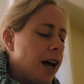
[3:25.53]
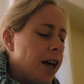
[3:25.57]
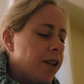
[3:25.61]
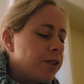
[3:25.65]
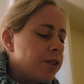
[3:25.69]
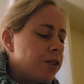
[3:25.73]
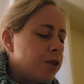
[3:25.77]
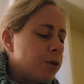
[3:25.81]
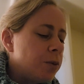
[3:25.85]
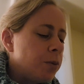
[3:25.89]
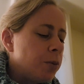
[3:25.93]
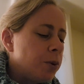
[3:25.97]

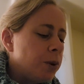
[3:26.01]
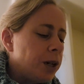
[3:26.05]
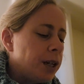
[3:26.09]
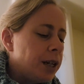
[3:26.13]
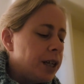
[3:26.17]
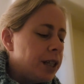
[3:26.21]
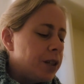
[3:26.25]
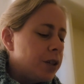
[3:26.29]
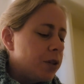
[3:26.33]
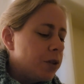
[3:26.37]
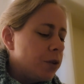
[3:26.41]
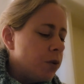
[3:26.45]
As you
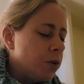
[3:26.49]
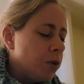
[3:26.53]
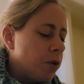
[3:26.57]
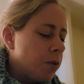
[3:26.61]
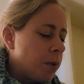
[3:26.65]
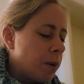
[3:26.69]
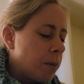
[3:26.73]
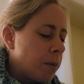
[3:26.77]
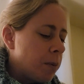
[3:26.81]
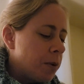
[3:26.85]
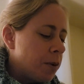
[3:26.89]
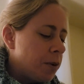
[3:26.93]
breathe,
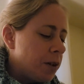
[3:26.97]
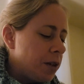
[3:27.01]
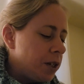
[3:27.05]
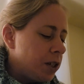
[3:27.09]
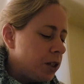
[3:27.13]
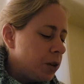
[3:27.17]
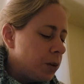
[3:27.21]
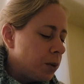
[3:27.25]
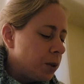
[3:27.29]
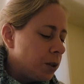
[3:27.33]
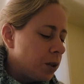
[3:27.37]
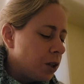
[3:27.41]
remember that
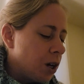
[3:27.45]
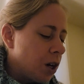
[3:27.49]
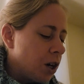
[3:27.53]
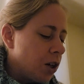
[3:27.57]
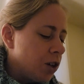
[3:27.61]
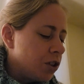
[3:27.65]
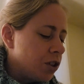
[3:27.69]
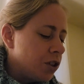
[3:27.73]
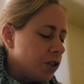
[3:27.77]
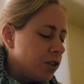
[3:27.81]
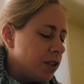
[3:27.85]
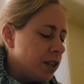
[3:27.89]
you are
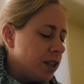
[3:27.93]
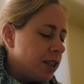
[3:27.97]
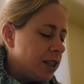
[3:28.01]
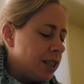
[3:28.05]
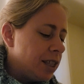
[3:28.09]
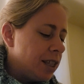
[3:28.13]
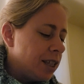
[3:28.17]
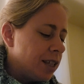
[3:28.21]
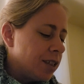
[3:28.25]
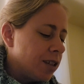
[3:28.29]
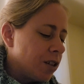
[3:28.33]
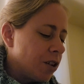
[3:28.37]
larger than
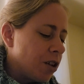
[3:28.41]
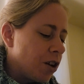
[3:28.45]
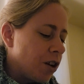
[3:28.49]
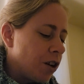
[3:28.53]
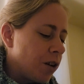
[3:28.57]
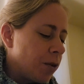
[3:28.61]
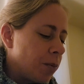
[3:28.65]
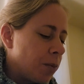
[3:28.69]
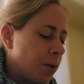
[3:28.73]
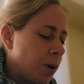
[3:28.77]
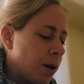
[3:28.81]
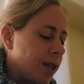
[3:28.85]
this
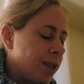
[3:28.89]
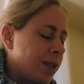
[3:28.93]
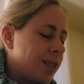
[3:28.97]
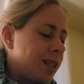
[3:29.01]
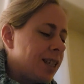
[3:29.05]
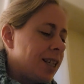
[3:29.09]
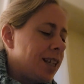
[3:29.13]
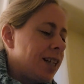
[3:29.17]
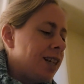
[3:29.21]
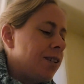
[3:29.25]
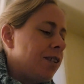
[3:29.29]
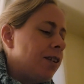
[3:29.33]
hurt
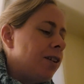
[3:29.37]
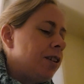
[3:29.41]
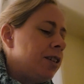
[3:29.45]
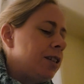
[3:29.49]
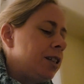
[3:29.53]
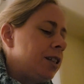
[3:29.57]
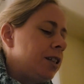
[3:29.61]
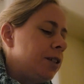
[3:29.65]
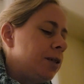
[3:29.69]
pressing in on